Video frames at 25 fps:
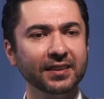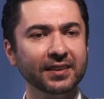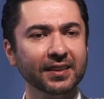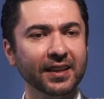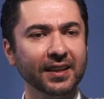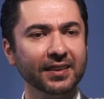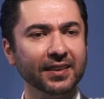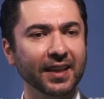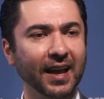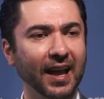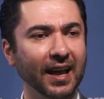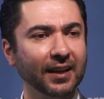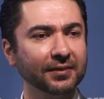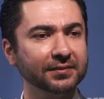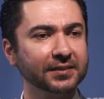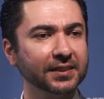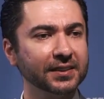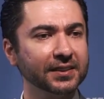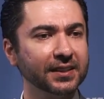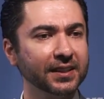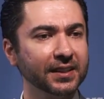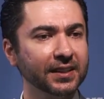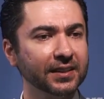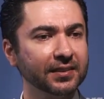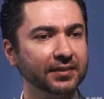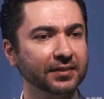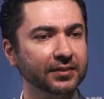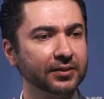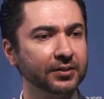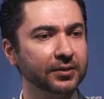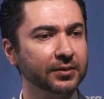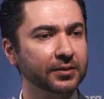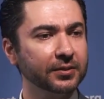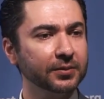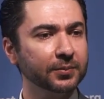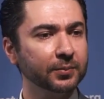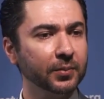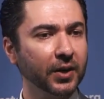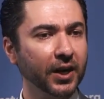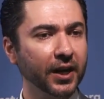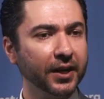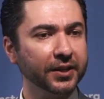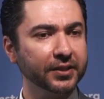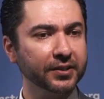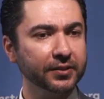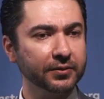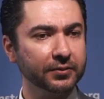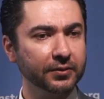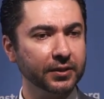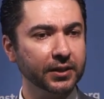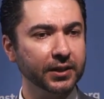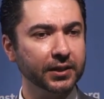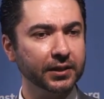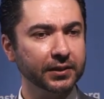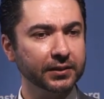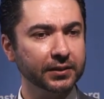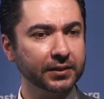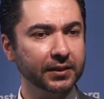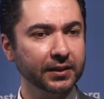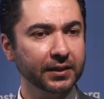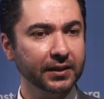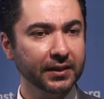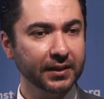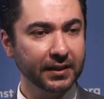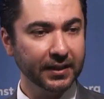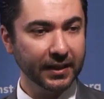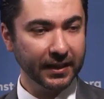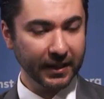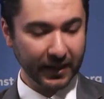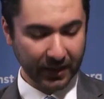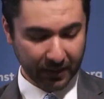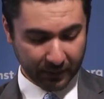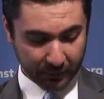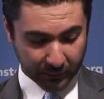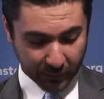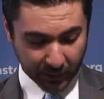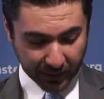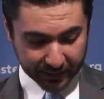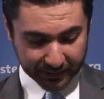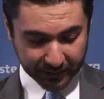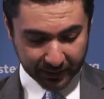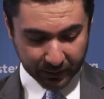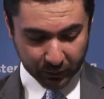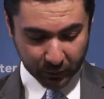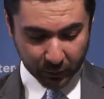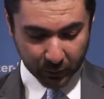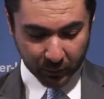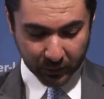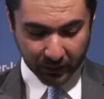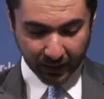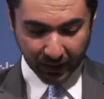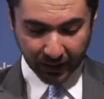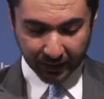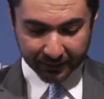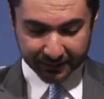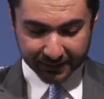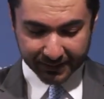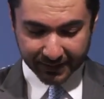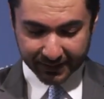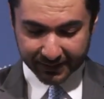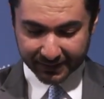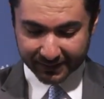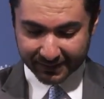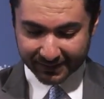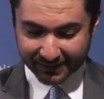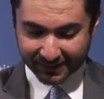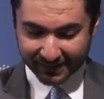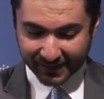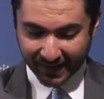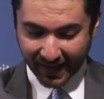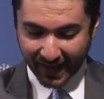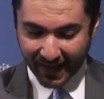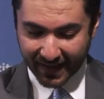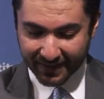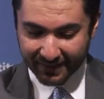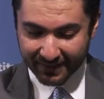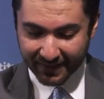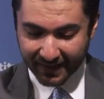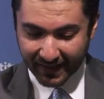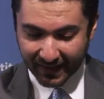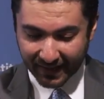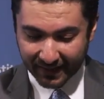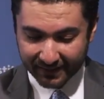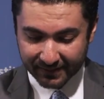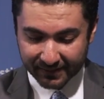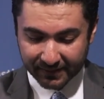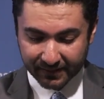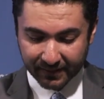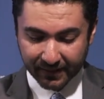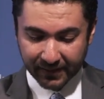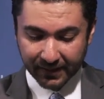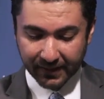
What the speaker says: didn't have the teeth to bite Iran. It was in 2010 that